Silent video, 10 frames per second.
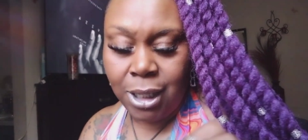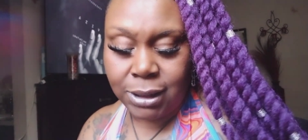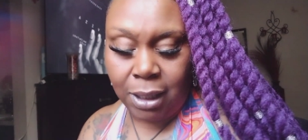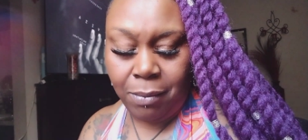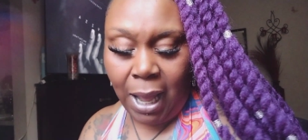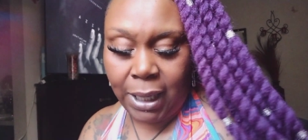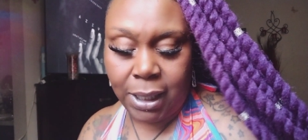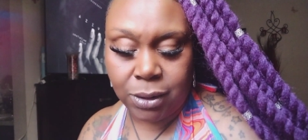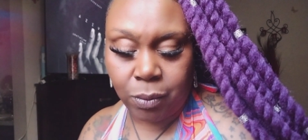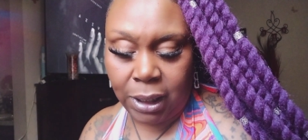Somebody
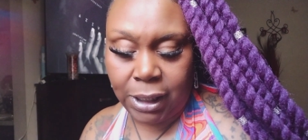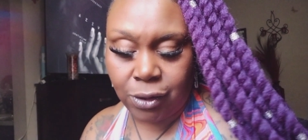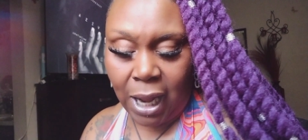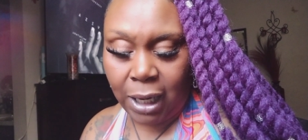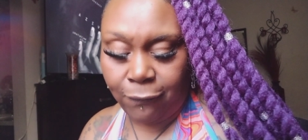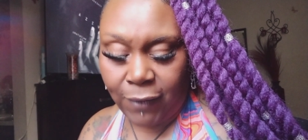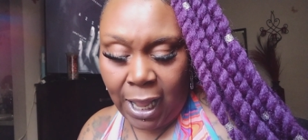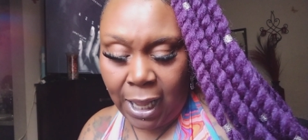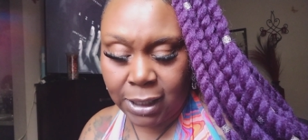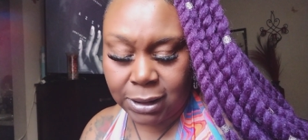is really trying to
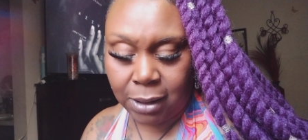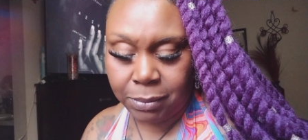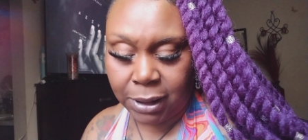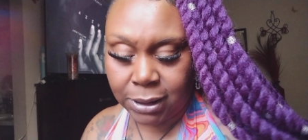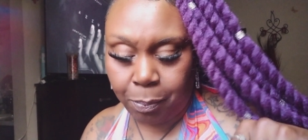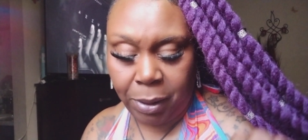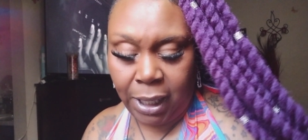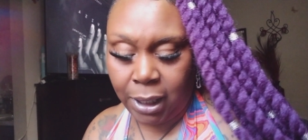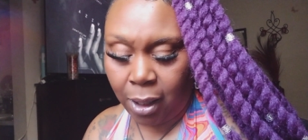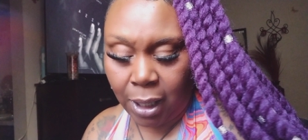find something to
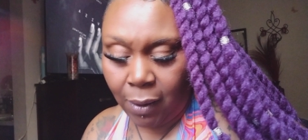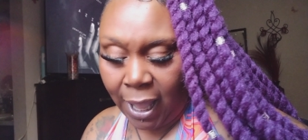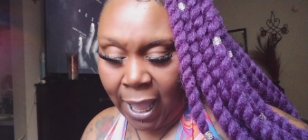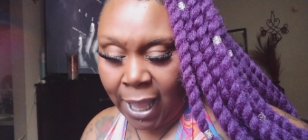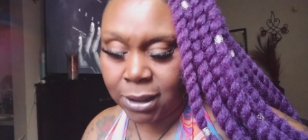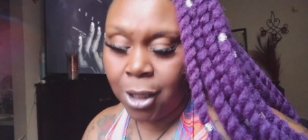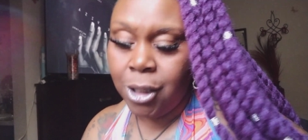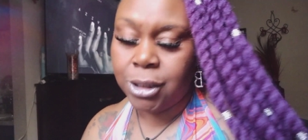pin on your ass.